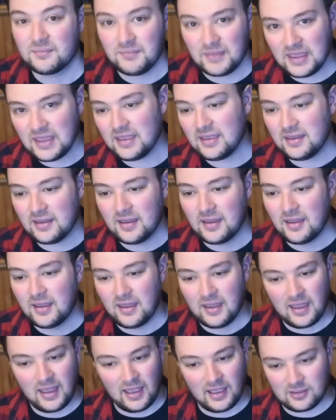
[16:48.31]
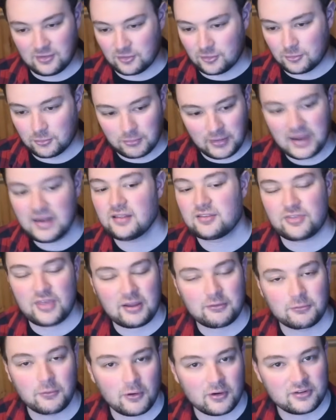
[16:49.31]
me, as great as
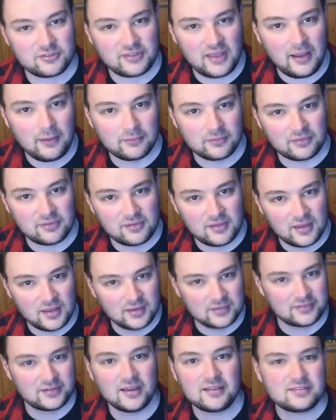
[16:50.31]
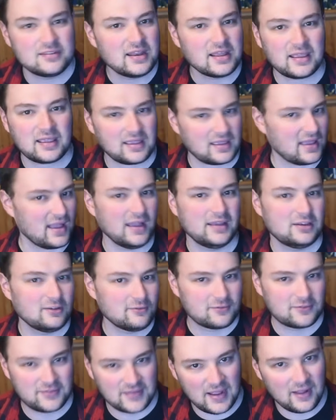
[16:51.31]
that roar sounds, doesn't it kind
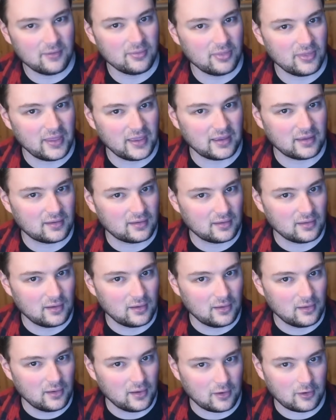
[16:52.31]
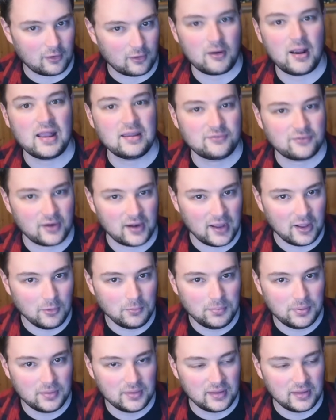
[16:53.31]
of sound like a cry for help?